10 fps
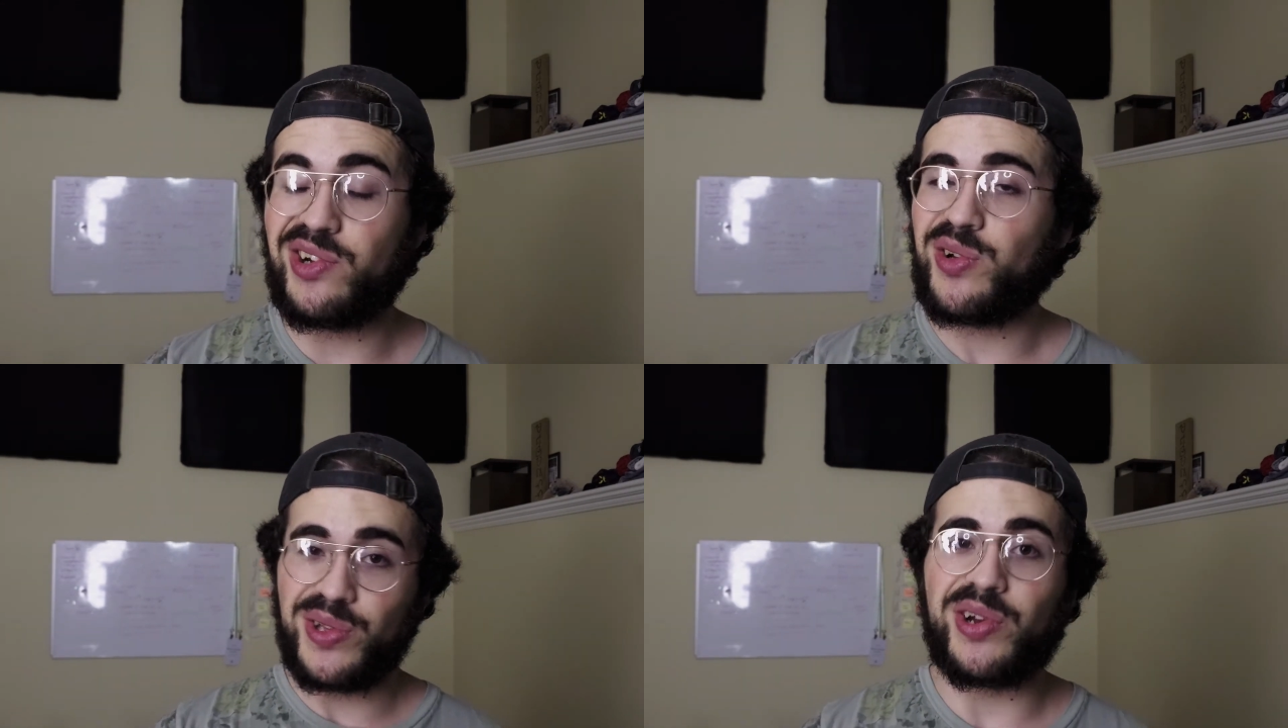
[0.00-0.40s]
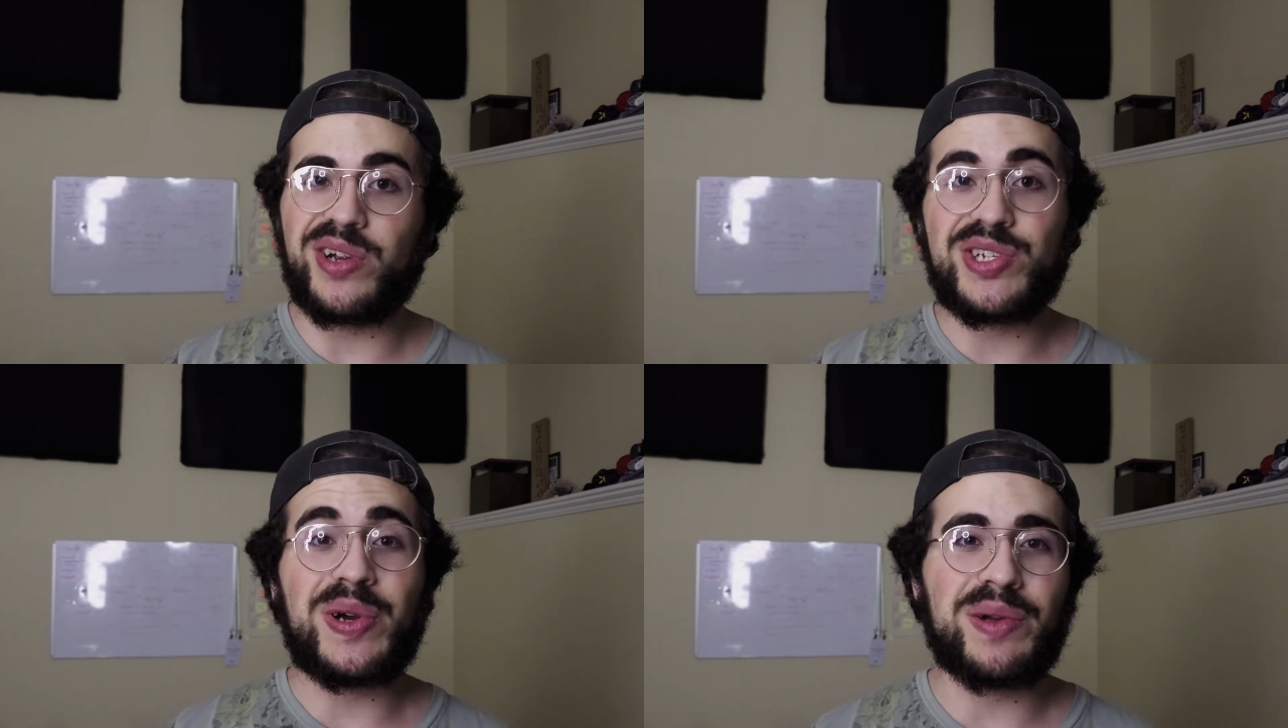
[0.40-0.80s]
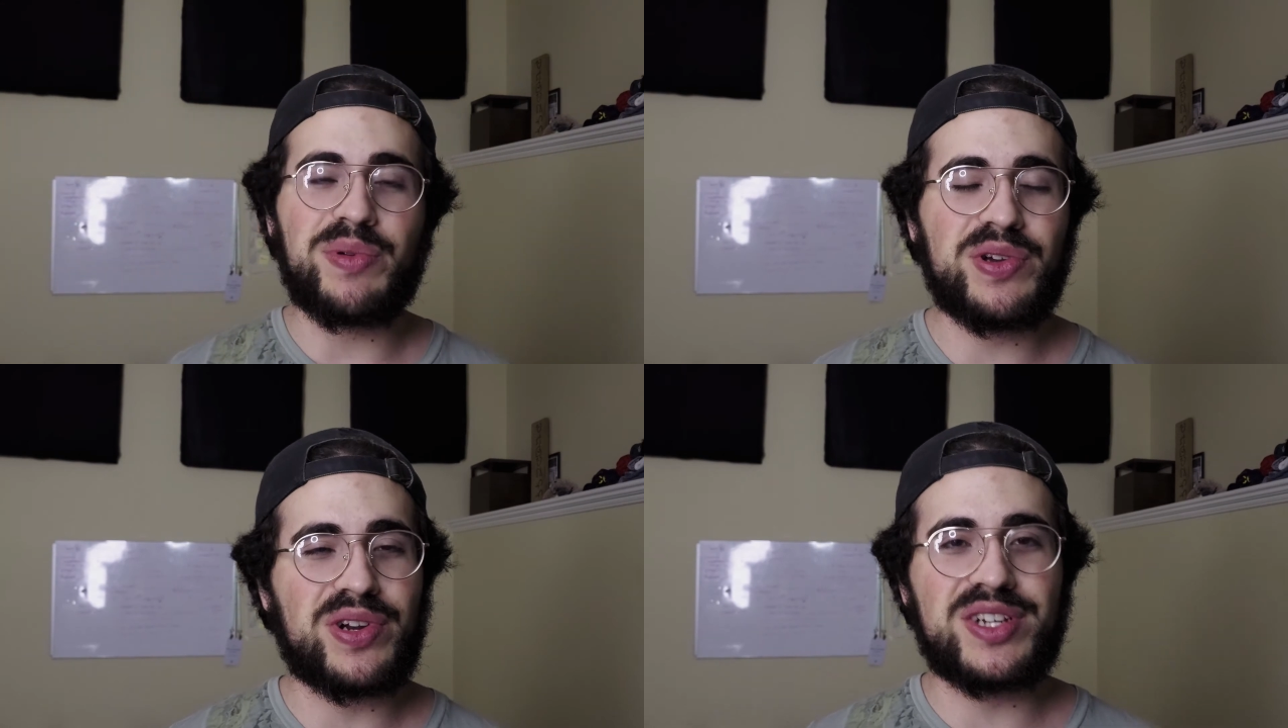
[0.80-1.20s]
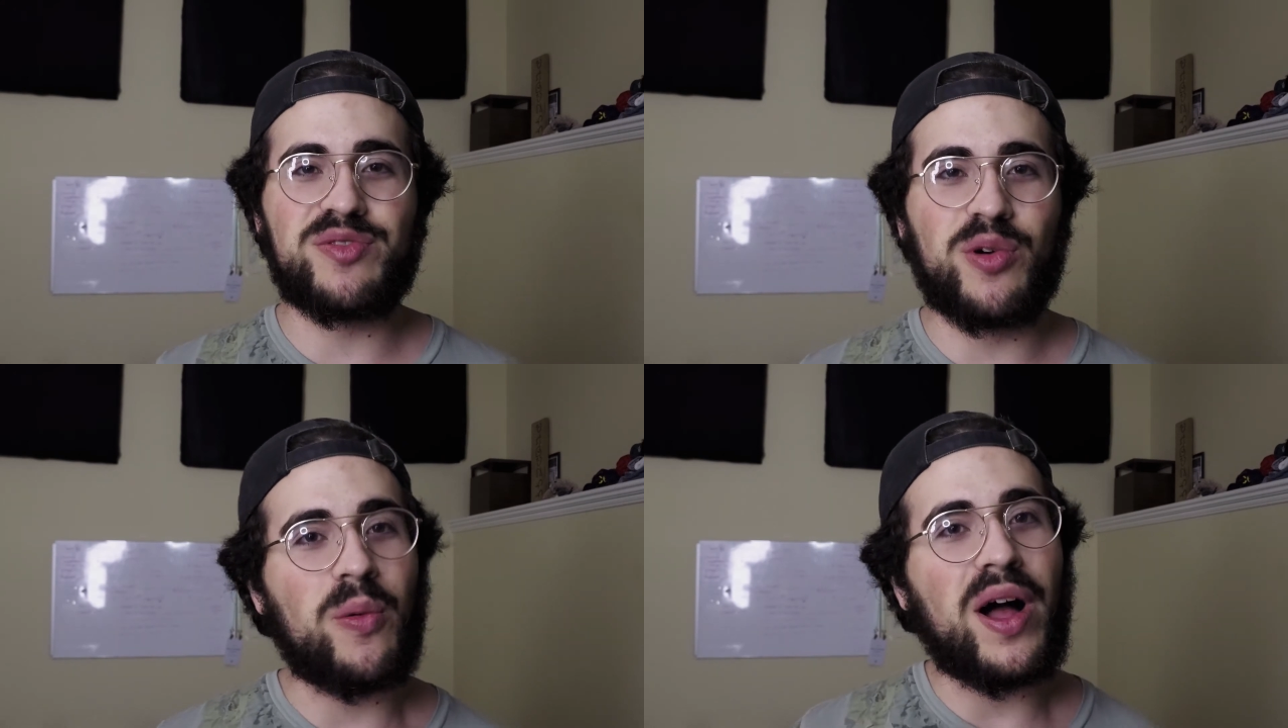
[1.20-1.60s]
earlier into a computer, because
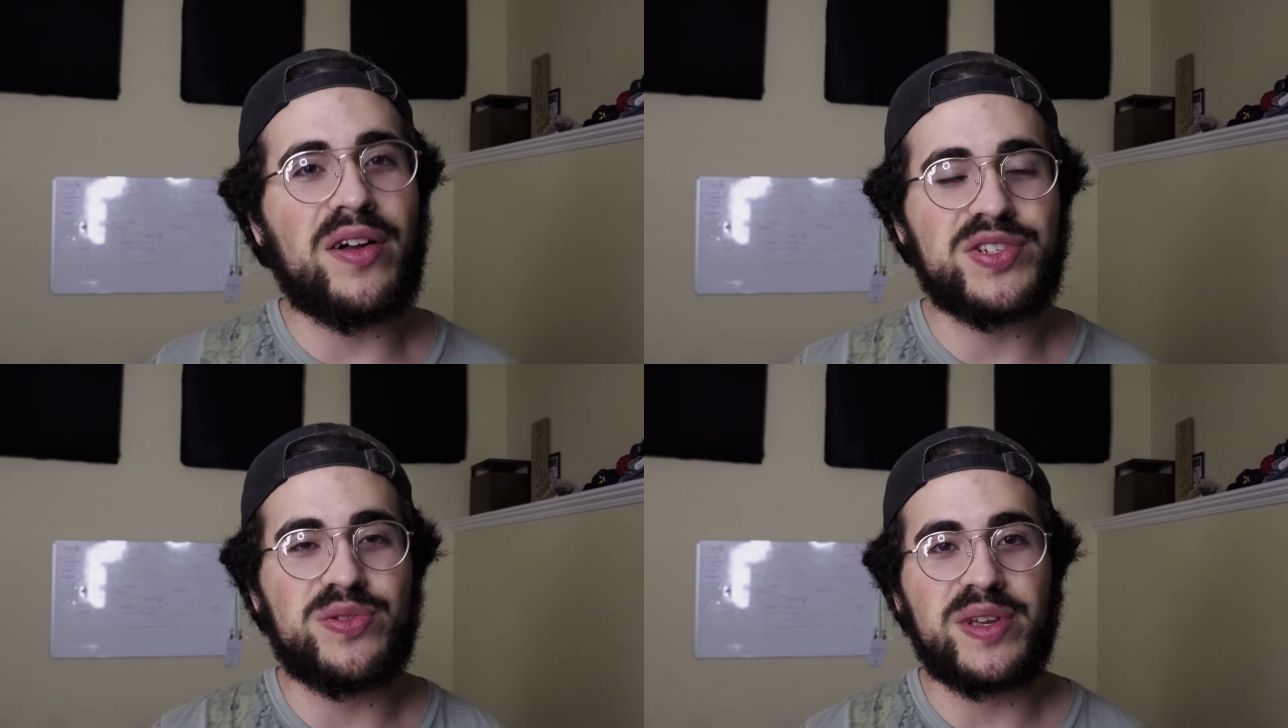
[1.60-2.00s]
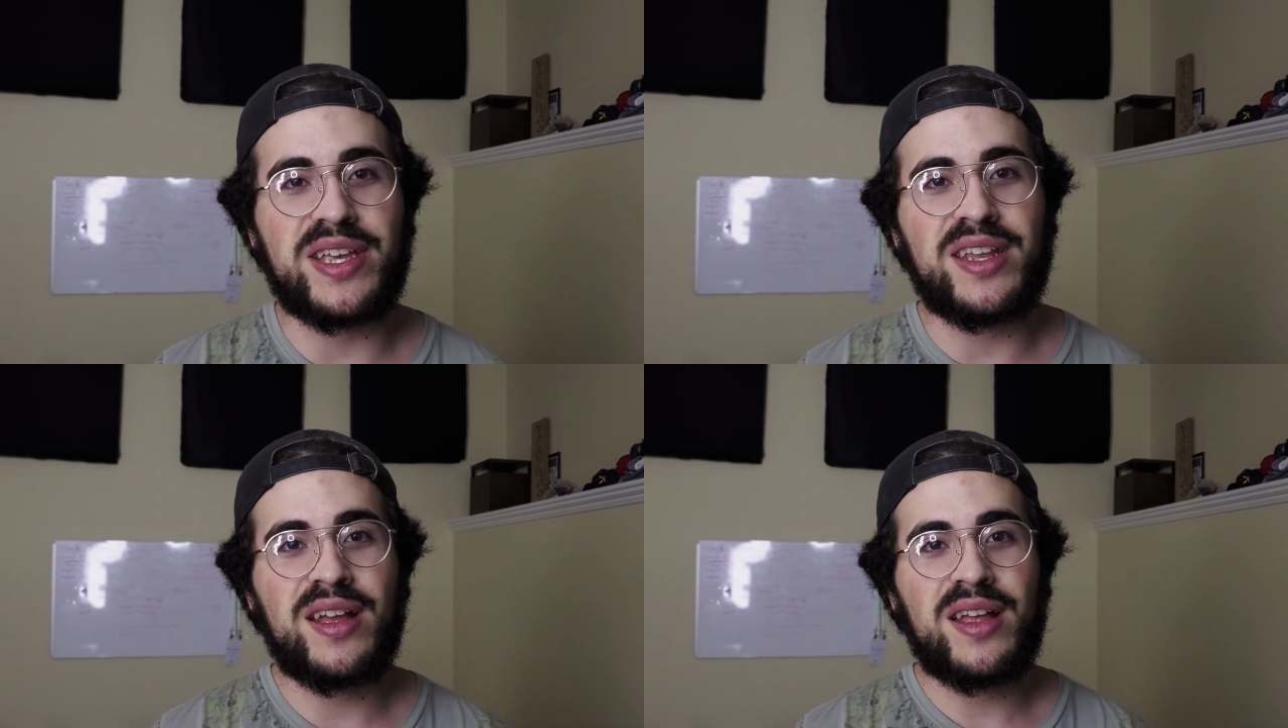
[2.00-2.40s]
for a while I was doing it